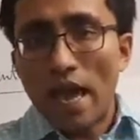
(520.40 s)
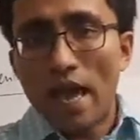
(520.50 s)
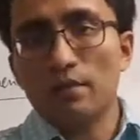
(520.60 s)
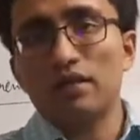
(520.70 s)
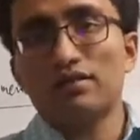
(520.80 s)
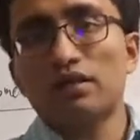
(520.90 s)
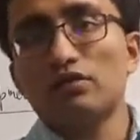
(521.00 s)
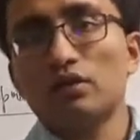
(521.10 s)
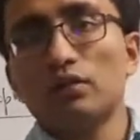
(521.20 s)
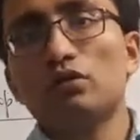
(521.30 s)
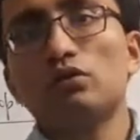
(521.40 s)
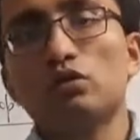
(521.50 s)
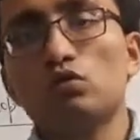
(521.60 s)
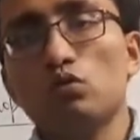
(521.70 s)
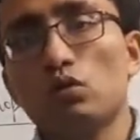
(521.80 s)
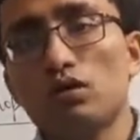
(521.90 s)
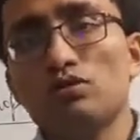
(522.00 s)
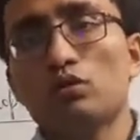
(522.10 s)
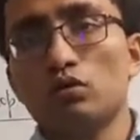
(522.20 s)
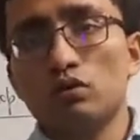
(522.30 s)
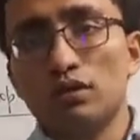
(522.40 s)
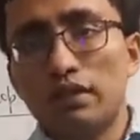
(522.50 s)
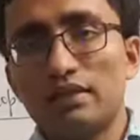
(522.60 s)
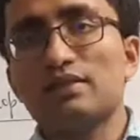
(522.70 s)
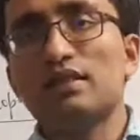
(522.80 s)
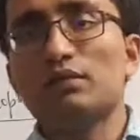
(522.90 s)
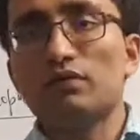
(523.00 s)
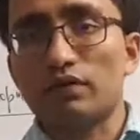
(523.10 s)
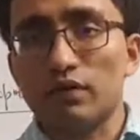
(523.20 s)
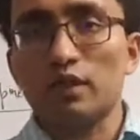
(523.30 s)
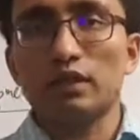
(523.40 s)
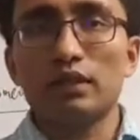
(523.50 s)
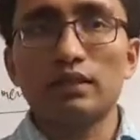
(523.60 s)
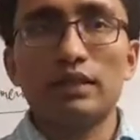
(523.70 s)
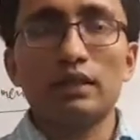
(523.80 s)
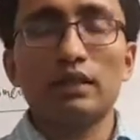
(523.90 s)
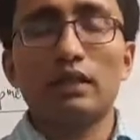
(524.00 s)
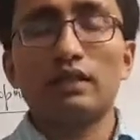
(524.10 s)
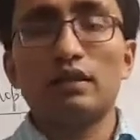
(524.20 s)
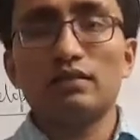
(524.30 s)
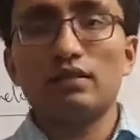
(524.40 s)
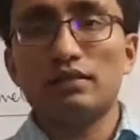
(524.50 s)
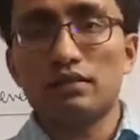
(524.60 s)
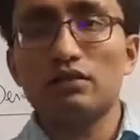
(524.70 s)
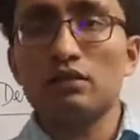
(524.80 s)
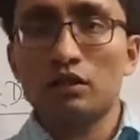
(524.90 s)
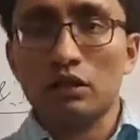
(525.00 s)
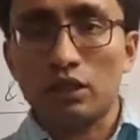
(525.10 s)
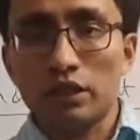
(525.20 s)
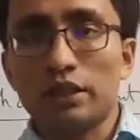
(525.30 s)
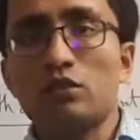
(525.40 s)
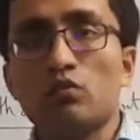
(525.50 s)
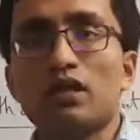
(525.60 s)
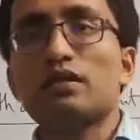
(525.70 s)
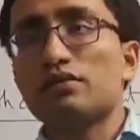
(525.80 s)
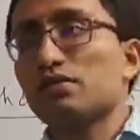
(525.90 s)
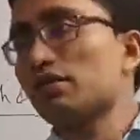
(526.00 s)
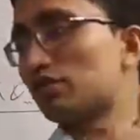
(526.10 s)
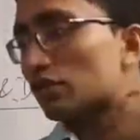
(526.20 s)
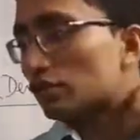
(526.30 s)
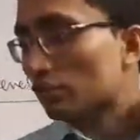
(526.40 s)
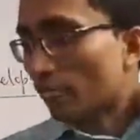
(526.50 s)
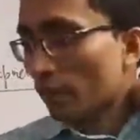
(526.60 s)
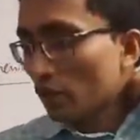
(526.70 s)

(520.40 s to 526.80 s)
have a distinction between these two words. So let this thing be very clear that there is a distinction, and I will tell you why there is a distinction.